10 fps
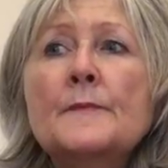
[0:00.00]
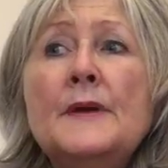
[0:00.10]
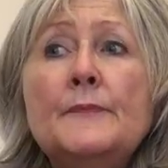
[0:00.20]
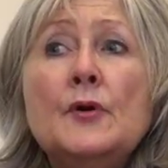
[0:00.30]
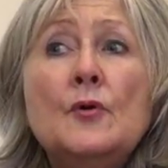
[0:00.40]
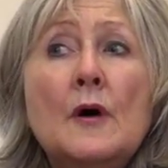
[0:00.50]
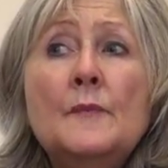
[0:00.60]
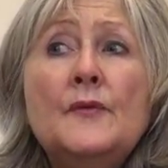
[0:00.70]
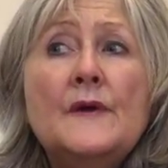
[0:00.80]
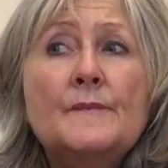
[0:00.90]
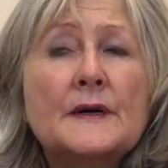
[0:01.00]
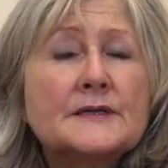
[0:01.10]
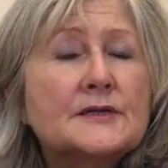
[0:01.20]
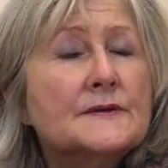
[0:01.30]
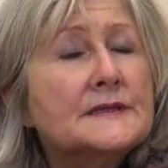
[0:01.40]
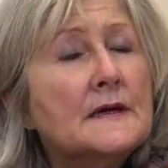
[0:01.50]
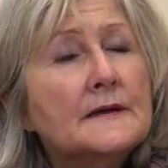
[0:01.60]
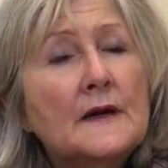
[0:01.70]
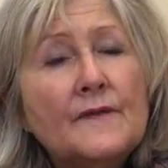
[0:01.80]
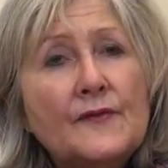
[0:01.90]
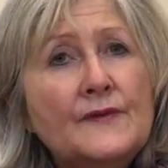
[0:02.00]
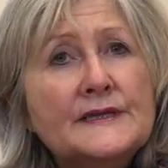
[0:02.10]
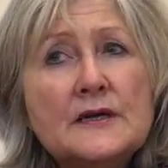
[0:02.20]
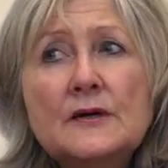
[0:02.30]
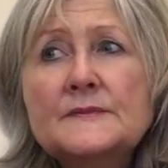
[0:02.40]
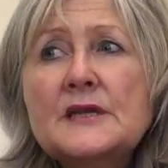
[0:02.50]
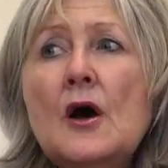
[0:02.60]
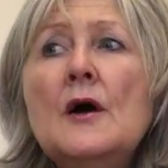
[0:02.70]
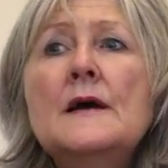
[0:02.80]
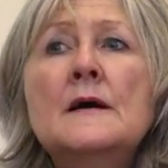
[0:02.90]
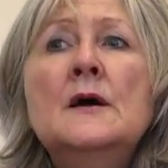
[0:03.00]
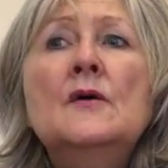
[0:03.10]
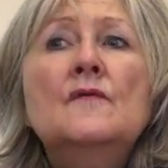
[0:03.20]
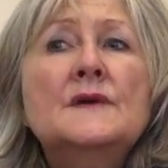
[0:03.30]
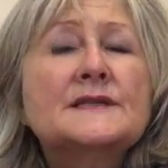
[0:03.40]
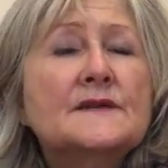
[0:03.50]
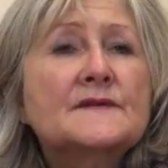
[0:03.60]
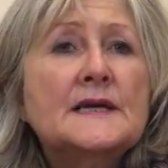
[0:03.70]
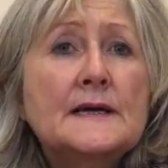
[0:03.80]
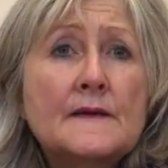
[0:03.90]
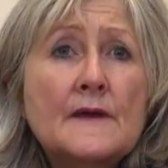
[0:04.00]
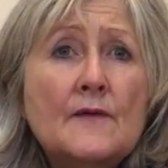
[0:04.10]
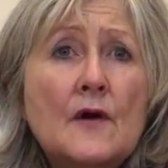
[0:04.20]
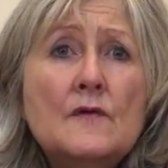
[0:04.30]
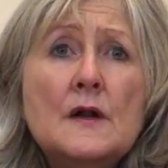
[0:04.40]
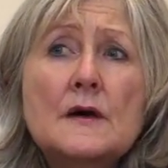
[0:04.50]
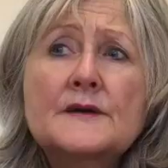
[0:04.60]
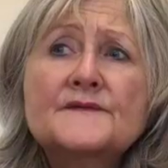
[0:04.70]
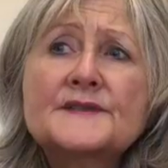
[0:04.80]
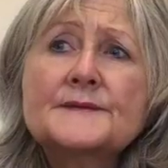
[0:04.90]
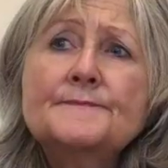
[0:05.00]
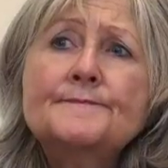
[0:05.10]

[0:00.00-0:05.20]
People who are bereaved by suicide have 3 times higher risk of taking their own lives.